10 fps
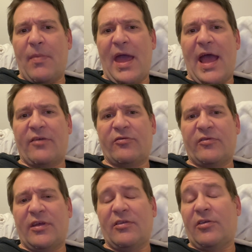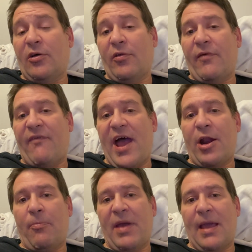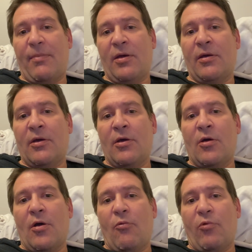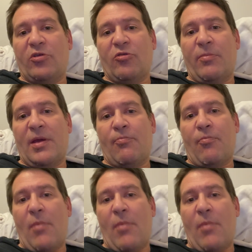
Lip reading: as until the final payment, which will be